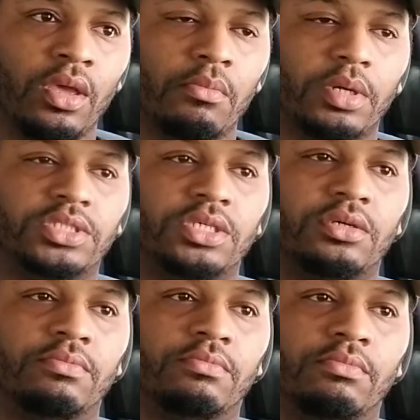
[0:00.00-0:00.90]
But
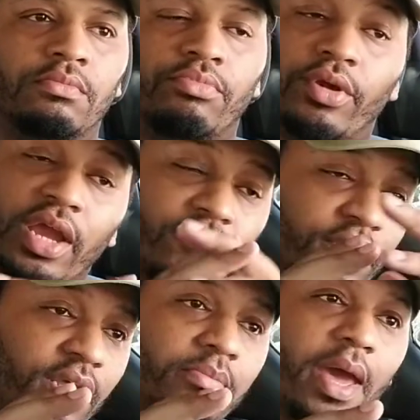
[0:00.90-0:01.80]
to bring
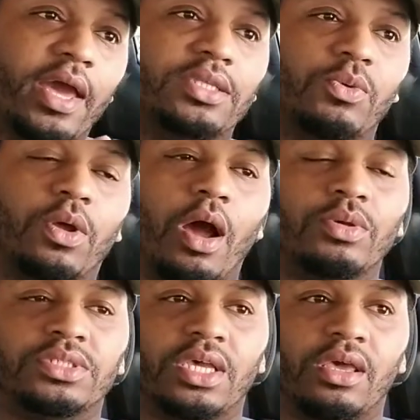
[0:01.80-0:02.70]
everything back to what I
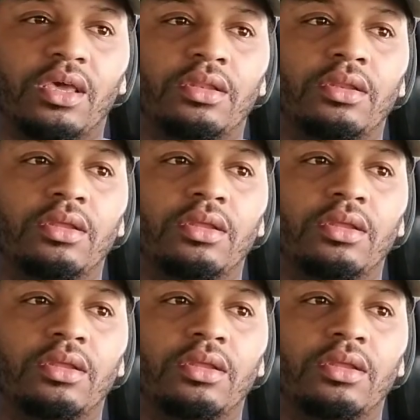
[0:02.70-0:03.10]
was saying,